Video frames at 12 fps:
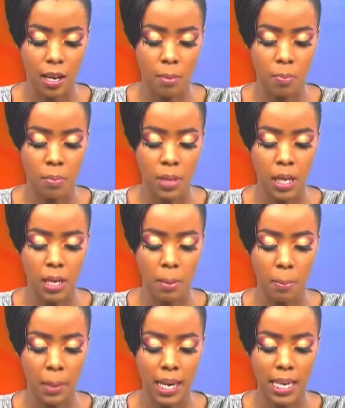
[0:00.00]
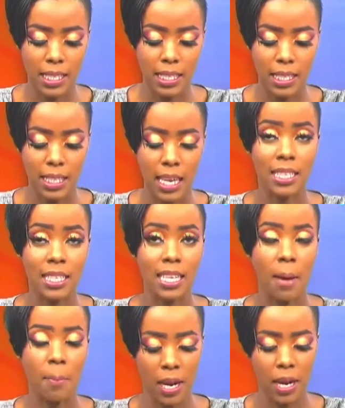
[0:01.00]
being placed as
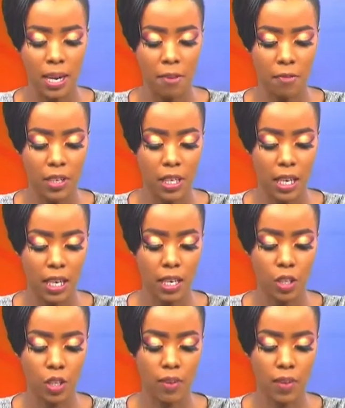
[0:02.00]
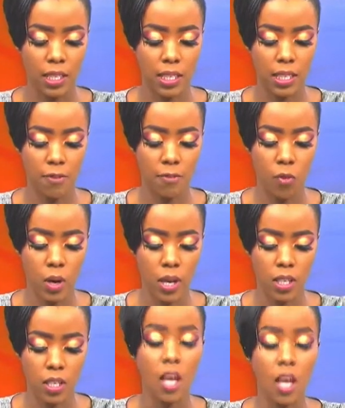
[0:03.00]
a Pan-African university
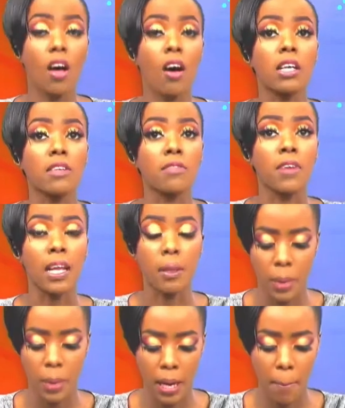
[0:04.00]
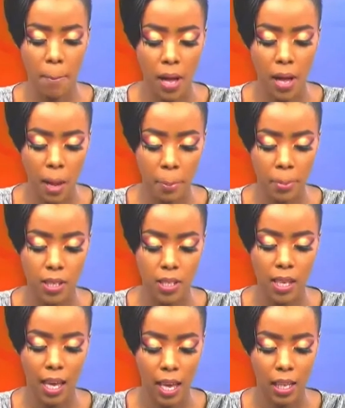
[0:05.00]
focused on developing purpose
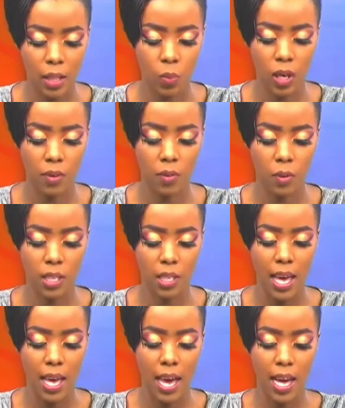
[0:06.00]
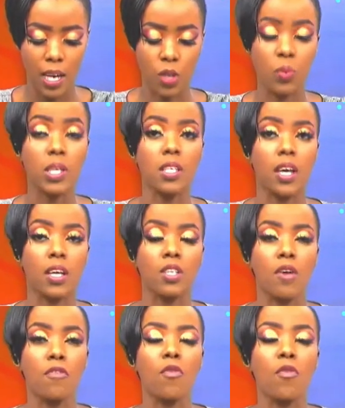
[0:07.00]
health workforce and research
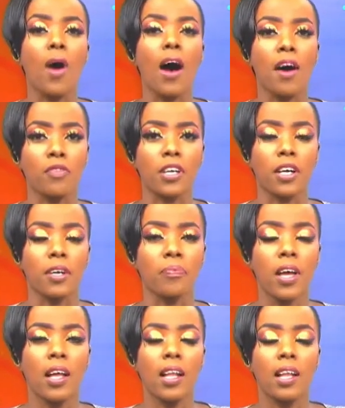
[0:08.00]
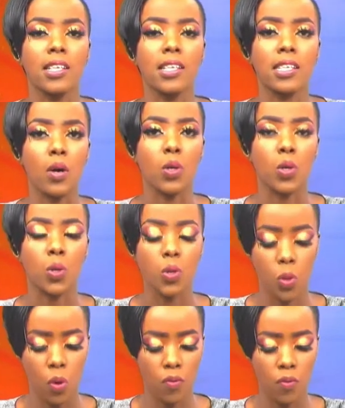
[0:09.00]
for Africa. Let's now cross
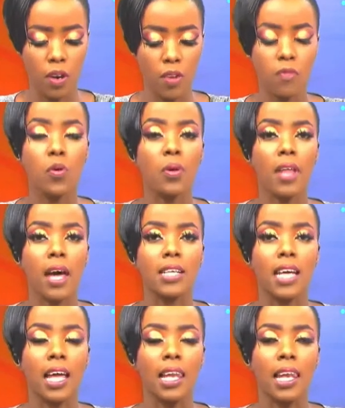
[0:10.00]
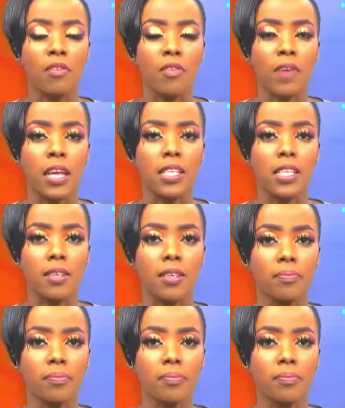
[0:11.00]
over for that live event.